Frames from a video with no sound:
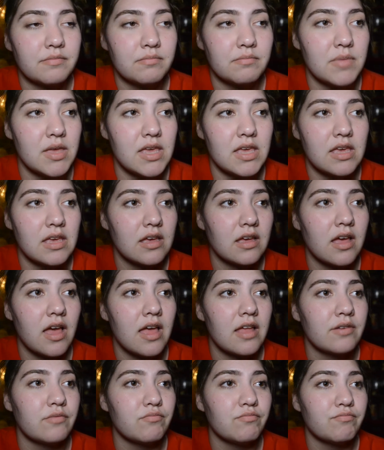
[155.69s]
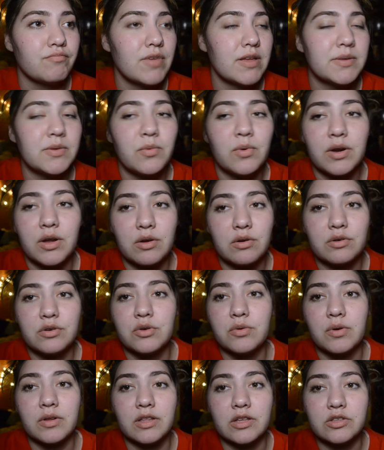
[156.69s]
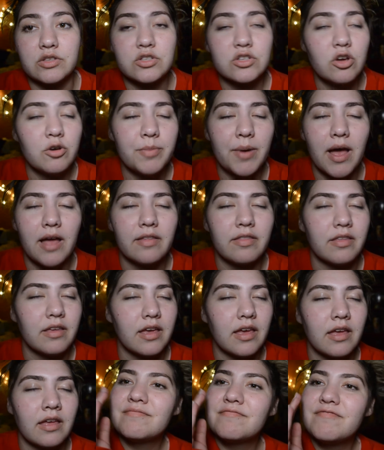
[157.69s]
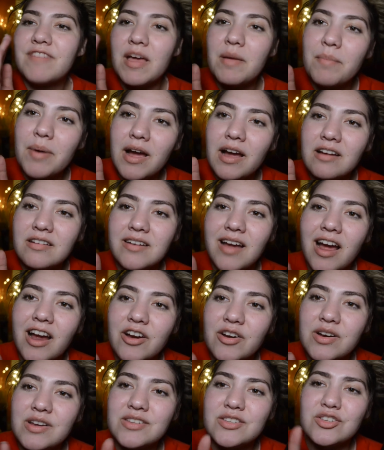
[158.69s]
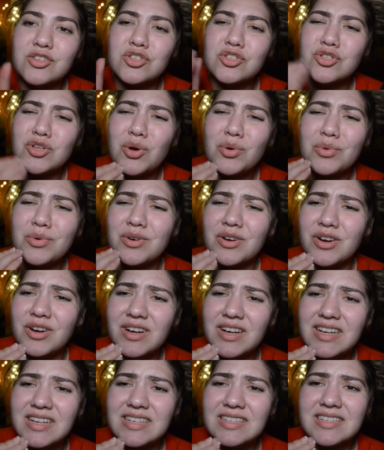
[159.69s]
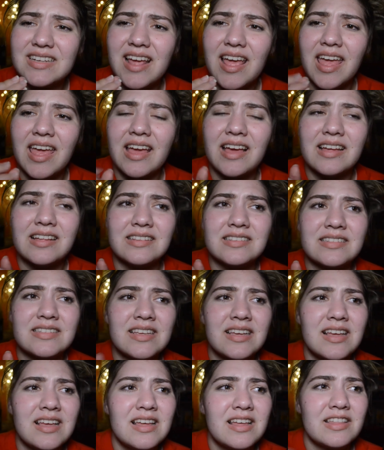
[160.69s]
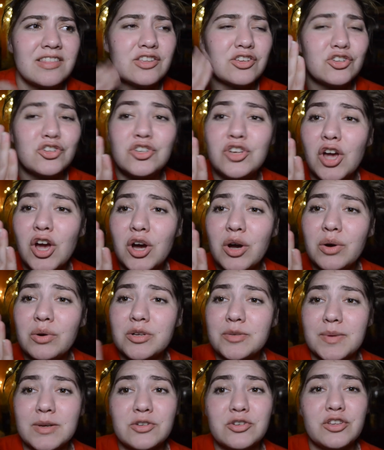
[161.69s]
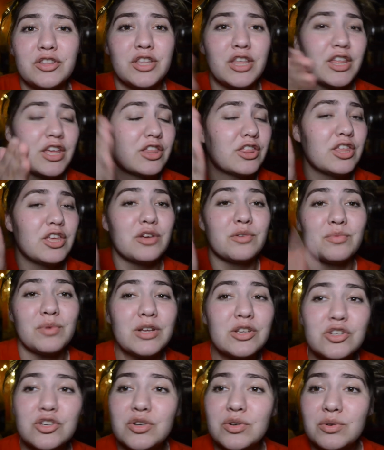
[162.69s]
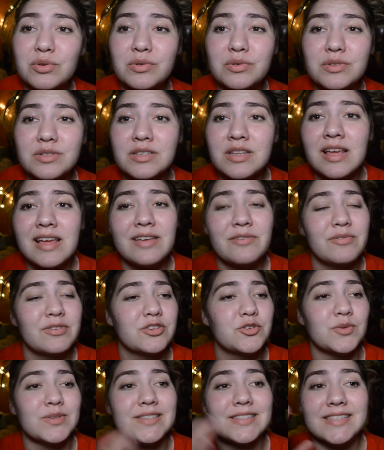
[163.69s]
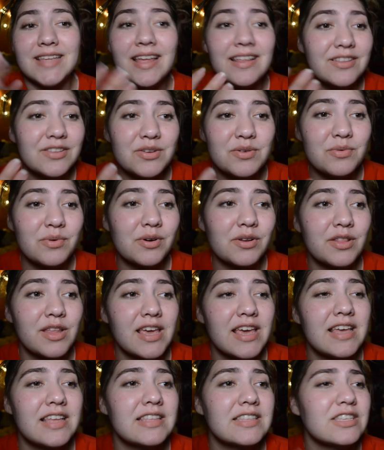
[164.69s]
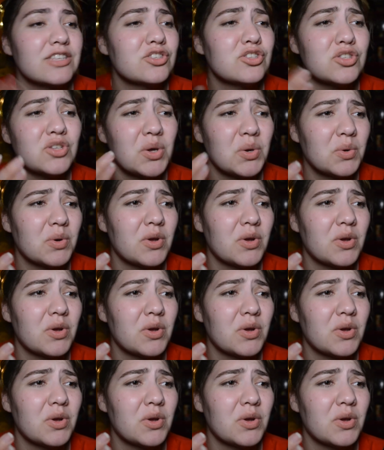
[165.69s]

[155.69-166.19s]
me and makes me want to go to New Orleans so badly. Vampire Diaries is so good, and the show, especially the like the Originals, which was set in New Orleans, is so